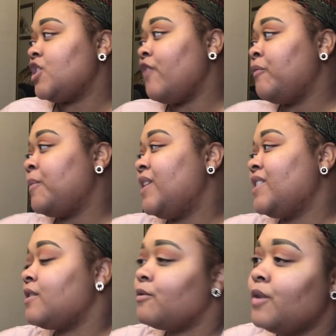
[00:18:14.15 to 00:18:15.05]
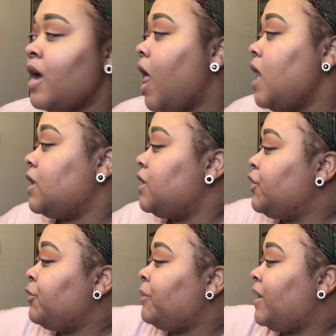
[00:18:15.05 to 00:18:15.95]
y'all remember that song? You
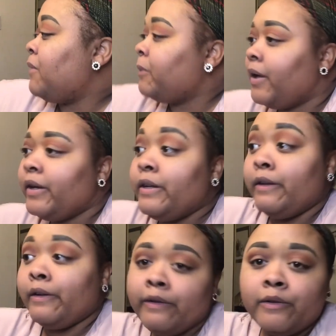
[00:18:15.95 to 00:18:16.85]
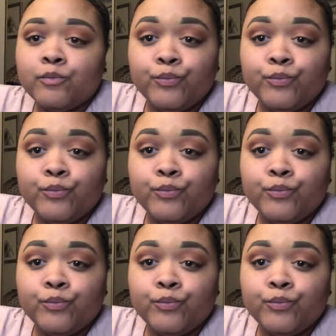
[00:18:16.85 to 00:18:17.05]
do what I want to do.